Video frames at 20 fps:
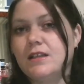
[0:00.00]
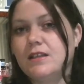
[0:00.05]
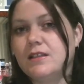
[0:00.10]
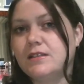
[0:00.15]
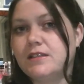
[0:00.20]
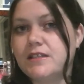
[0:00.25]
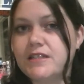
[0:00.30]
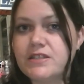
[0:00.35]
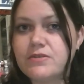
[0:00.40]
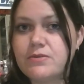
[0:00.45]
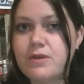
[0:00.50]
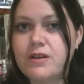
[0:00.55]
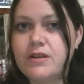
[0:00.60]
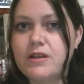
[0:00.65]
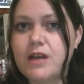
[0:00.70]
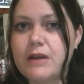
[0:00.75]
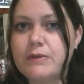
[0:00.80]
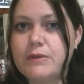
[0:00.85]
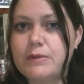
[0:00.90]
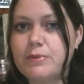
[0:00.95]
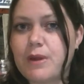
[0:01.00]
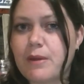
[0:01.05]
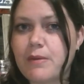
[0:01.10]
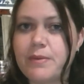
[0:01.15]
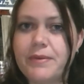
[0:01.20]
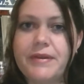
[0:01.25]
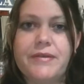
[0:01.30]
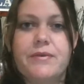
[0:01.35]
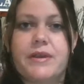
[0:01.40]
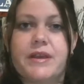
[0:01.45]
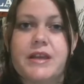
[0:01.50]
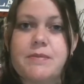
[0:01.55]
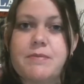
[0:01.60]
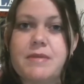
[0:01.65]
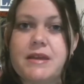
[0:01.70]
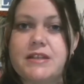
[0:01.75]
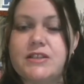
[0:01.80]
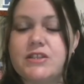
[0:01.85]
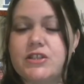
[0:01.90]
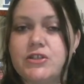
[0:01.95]
This one I would probably
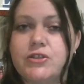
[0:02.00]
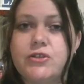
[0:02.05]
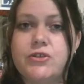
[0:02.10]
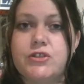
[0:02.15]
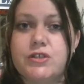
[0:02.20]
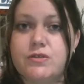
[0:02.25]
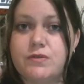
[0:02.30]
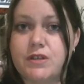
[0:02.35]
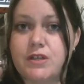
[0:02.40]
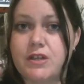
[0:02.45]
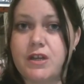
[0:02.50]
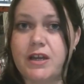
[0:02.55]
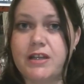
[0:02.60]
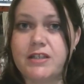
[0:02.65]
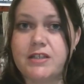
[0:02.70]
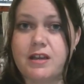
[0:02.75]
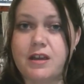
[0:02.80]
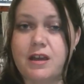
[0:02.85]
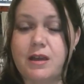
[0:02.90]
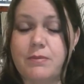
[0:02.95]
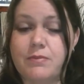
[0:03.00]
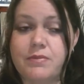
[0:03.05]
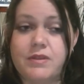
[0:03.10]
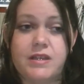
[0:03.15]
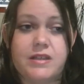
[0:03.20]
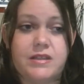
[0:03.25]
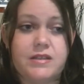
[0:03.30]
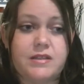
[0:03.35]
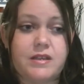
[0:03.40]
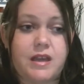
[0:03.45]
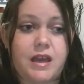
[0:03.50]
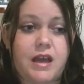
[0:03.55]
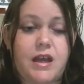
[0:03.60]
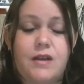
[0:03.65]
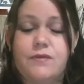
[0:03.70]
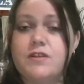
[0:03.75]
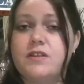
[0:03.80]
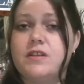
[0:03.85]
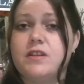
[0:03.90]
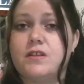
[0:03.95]
recommend to use over nighttime.
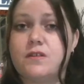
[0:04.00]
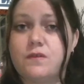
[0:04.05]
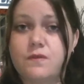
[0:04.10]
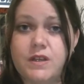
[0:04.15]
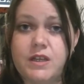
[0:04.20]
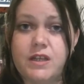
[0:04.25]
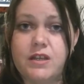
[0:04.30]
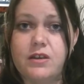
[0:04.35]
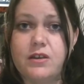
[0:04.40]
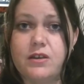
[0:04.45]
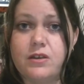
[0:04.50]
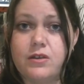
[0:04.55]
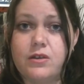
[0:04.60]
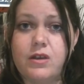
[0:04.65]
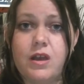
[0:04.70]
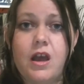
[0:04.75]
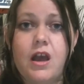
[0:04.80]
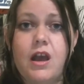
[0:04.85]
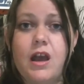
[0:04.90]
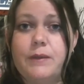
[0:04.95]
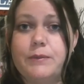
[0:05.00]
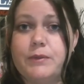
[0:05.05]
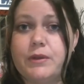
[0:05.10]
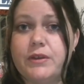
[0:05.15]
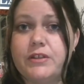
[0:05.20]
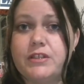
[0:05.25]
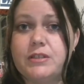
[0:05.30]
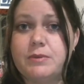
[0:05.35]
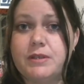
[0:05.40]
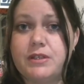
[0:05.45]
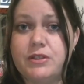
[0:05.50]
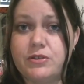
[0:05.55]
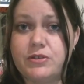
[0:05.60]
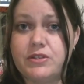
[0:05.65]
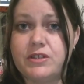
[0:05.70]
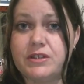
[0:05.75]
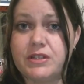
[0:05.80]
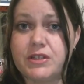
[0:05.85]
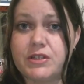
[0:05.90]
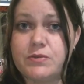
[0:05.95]
After this video, I'm going to be
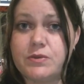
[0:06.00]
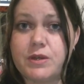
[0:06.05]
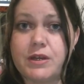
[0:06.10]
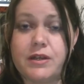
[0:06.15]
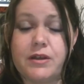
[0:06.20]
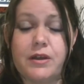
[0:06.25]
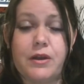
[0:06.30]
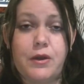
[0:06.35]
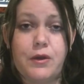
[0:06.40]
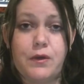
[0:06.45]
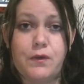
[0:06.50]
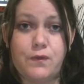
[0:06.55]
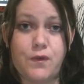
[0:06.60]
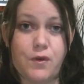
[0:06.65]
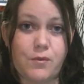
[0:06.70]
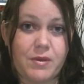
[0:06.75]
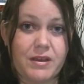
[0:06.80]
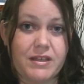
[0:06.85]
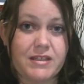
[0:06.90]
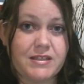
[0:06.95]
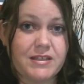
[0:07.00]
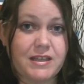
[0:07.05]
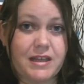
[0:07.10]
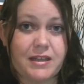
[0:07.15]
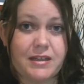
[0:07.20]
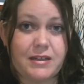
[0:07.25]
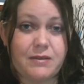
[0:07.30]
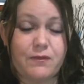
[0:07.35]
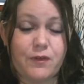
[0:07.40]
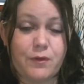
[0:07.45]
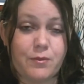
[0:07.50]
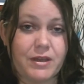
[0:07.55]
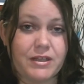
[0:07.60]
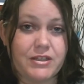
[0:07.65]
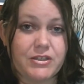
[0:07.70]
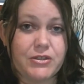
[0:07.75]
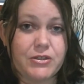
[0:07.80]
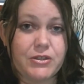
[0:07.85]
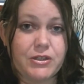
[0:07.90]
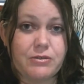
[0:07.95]
using this one for my son, for my
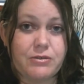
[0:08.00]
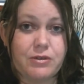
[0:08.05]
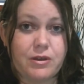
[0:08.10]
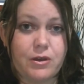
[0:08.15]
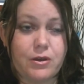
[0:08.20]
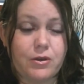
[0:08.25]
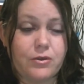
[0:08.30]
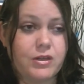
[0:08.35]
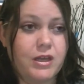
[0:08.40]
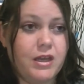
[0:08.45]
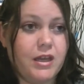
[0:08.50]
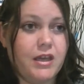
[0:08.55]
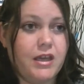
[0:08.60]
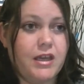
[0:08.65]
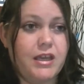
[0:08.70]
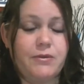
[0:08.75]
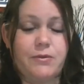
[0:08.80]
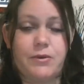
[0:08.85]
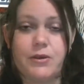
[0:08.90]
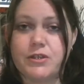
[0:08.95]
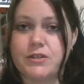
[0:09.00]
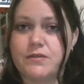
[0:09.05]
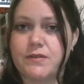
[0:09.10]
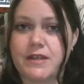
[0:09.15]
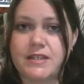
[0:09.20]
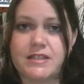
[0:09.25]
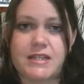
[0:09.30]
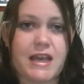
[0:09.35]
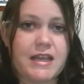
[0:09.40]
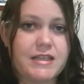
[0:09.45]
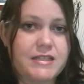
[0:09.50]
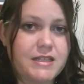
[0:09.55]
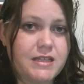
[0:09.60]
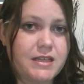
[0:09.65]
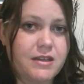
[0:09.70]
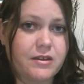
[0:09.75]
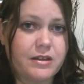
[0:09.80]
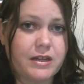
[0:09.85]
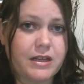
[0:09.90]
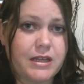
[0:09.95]
two-year-old. It works fantastic
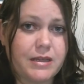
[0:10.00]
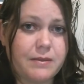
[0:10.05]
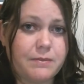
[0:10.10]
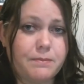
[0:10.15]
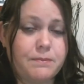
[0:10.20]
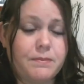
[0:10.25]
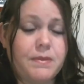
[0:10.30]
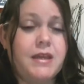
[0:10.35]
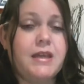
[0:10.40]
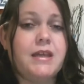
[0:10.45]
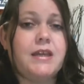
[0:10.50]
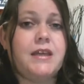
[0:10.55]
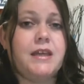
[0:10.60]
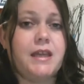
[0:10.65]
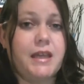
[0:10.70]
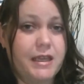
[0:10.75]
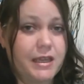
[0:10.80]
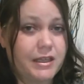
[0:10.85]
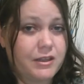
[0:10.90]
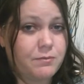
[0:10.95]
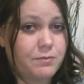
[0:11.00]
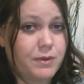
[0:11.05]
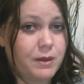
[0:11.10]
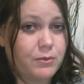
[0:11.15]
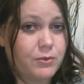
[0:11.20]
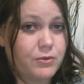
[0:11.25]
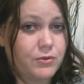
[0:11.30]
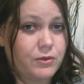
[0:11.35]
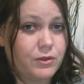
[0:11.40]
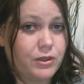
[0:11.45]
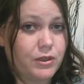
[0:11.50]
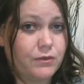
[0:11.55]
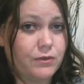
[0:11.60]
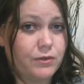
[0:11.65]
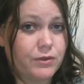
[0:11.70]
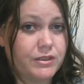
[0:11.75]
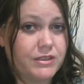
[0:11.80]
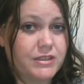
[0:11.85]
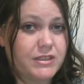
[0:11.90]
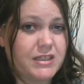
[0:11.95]
on him. He gets bubbles all
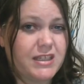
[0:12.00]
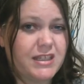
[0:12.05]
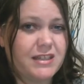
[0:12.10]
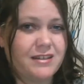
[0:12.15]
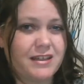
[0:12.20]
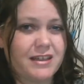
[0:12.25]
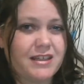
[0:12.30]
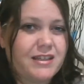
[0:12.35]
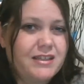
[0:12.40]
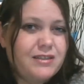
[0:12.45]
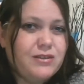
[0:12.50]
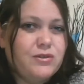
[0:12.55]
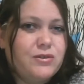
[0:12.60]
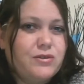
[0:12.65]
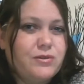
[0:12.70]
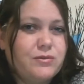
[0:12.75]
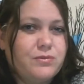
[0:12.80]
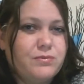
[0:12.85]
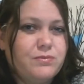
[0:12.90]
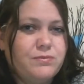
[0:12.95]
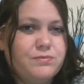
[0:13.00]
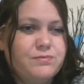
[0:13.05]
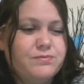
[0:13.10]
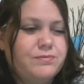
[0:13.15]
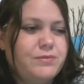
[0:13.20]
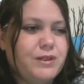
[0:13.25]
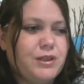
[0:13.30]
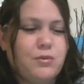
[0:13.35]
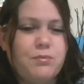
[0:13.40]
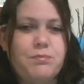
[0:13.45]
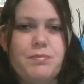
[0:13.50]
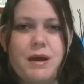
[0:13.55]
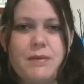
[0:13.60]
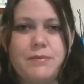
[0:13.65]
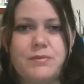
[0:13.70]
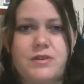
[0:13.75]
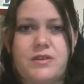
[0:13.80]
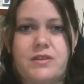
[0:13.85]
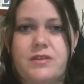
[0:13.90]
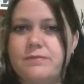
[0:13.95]
over his skin, like little
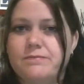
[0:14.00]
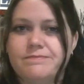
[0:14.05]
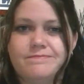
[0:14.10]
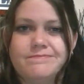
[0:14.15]
bumps.